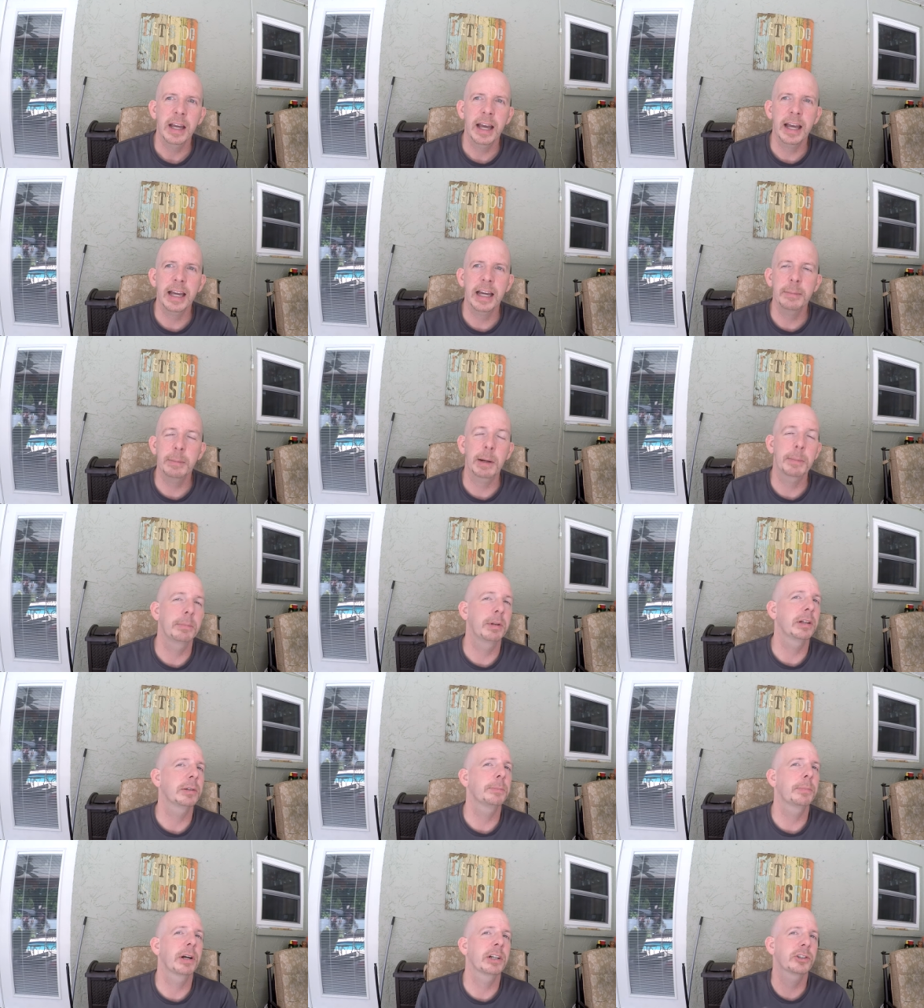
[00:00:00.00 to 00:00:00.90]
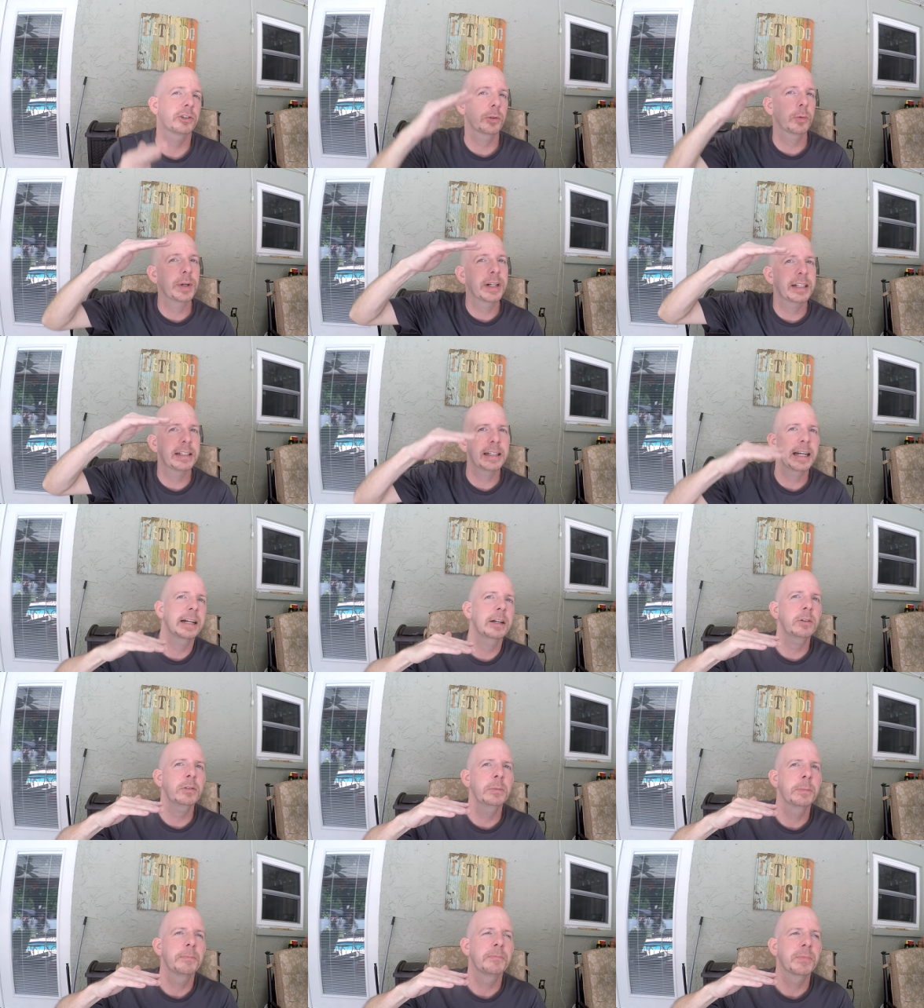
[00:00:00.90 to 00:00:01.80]
and my blood pressure went
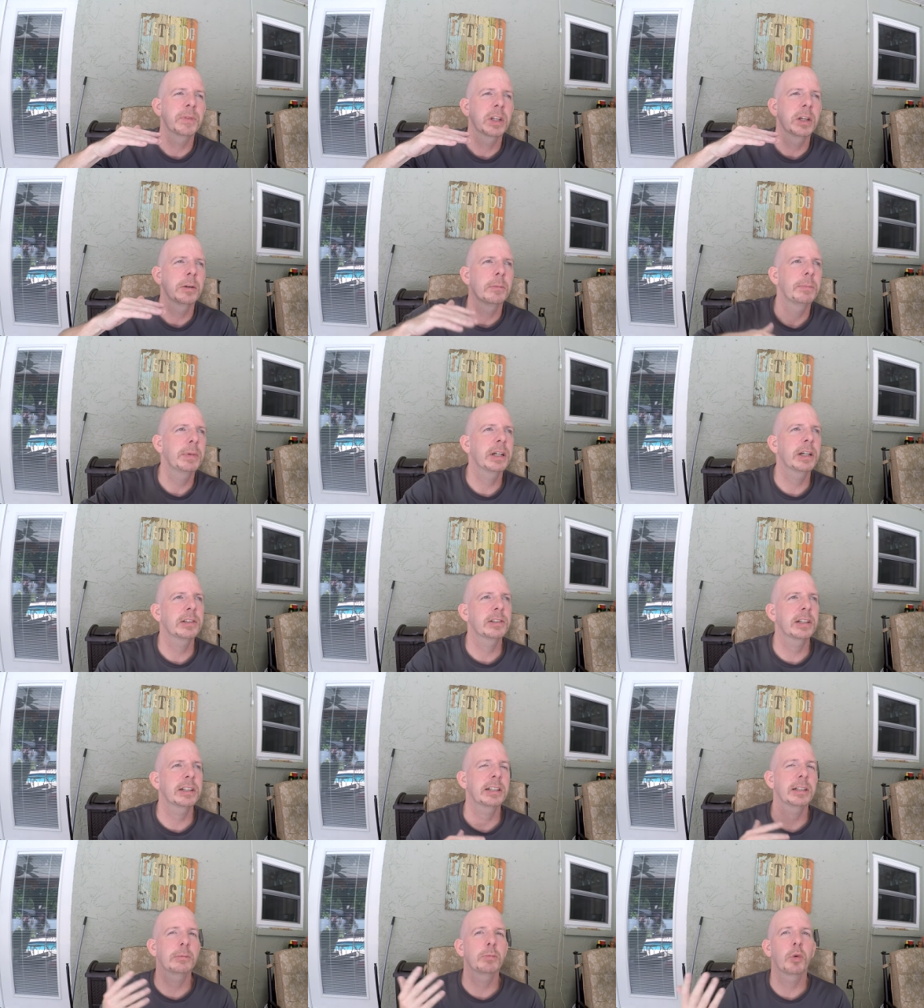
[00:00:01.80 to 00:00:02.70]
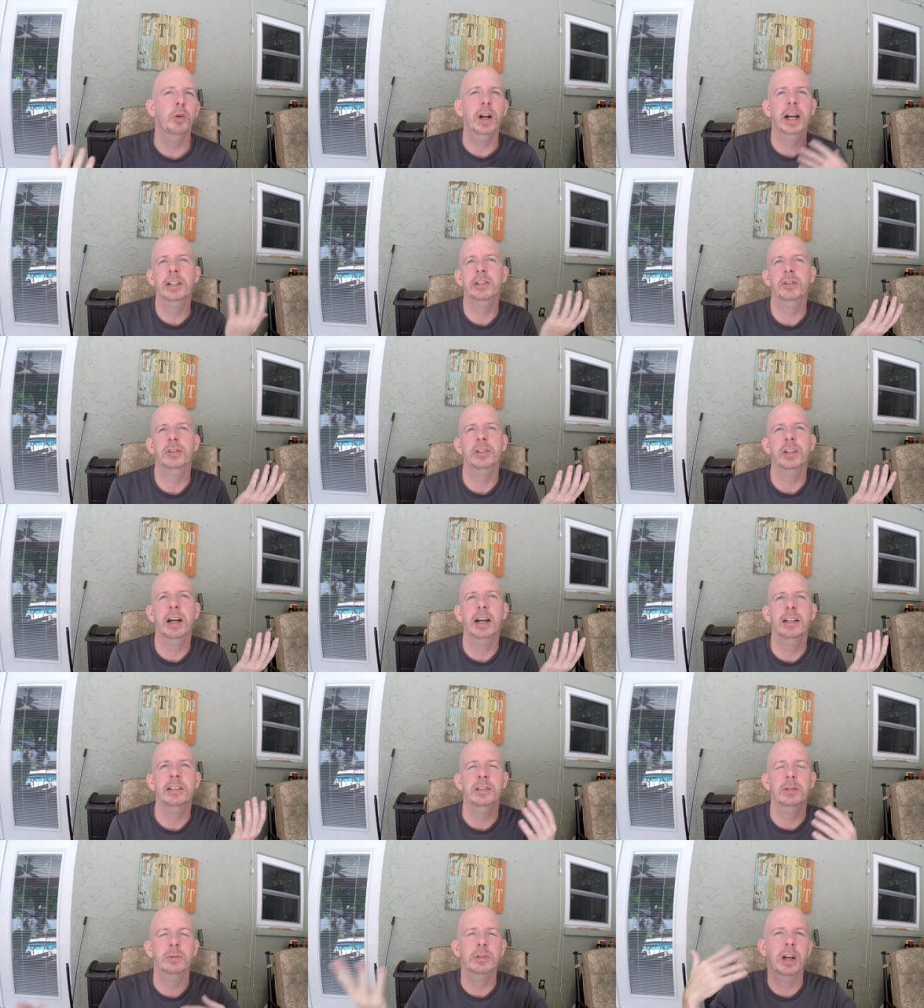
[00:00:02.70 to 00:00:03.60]
down because I did more
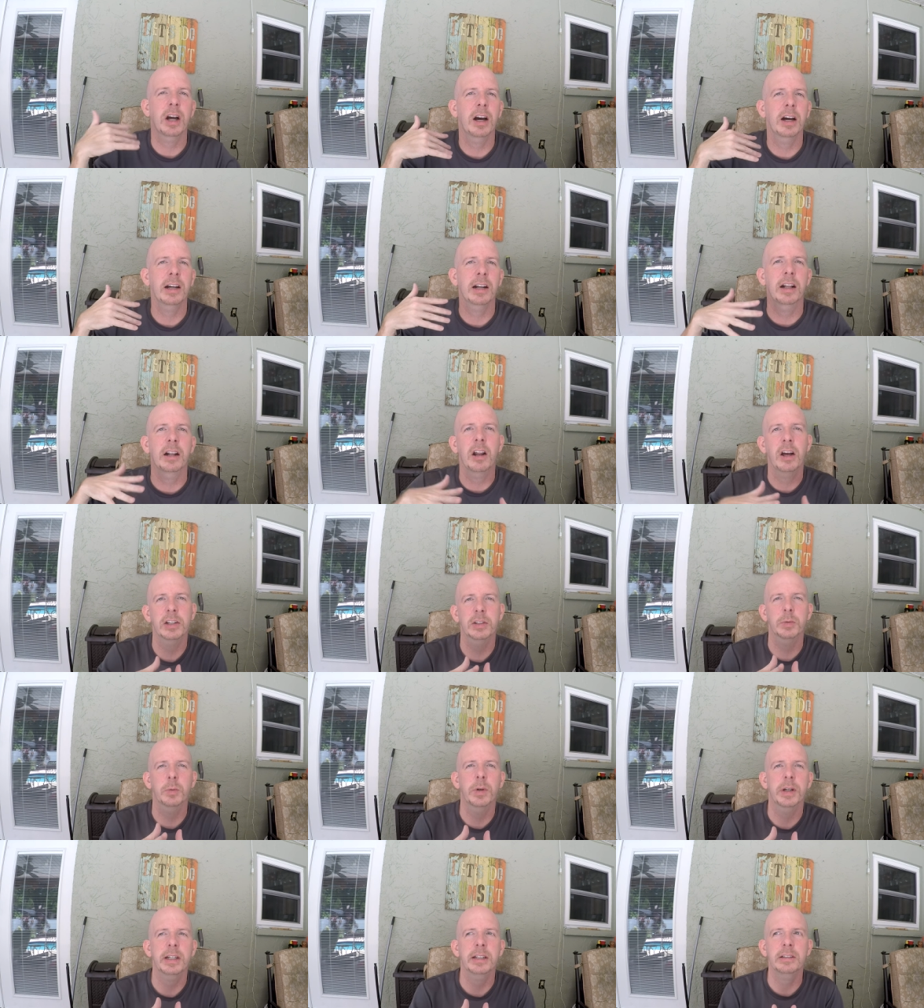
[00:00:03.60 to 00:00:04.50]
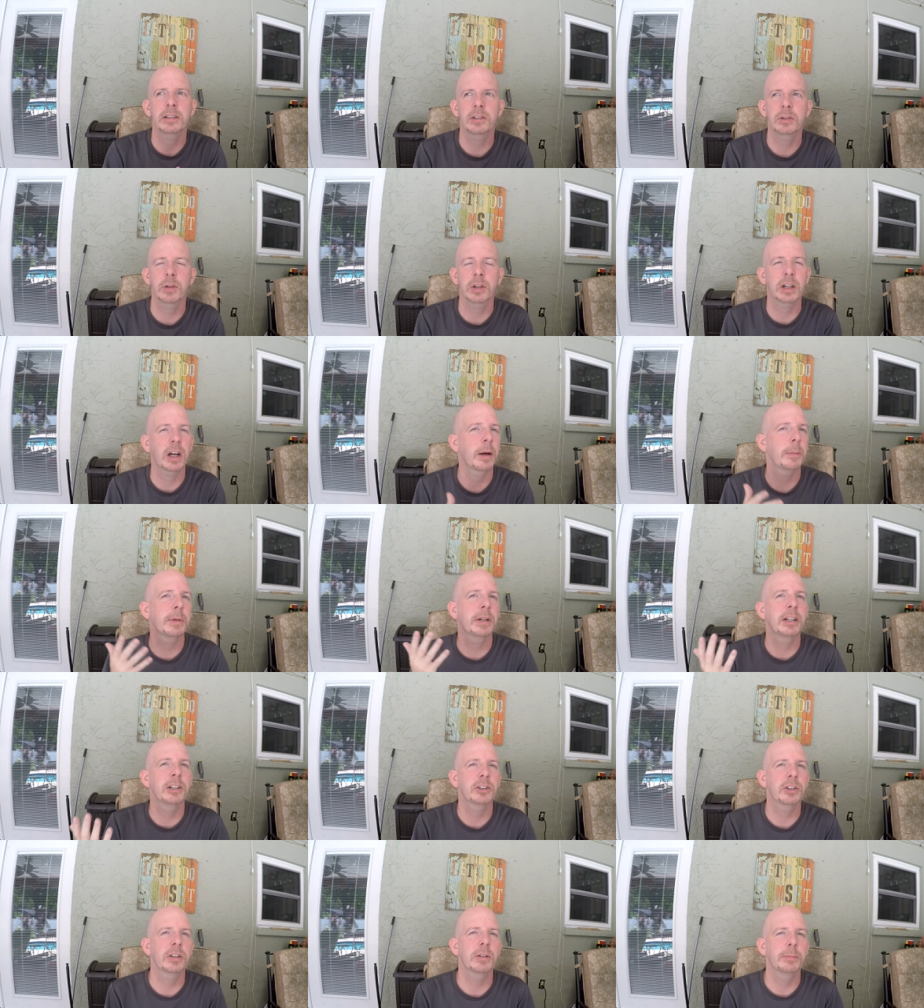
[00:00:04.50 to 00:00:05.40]
exercise. It was hot. I lost weight, so a
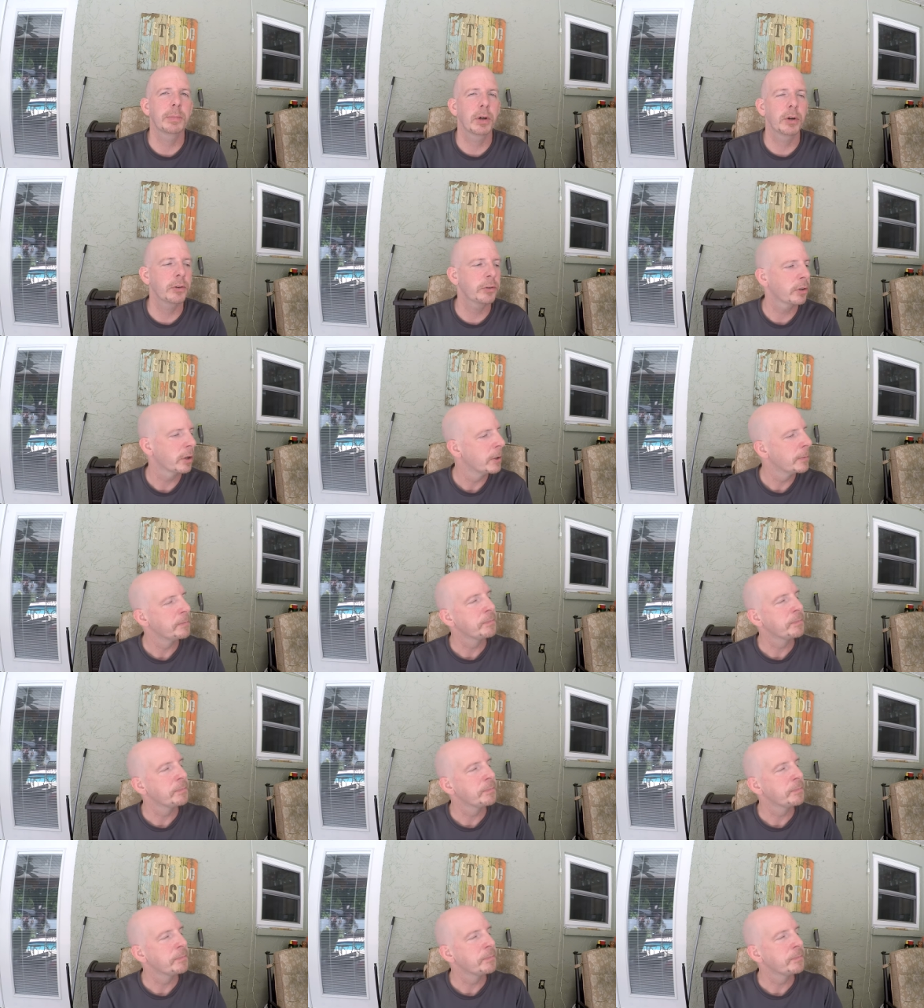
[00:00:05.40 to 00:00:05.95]
combination of both.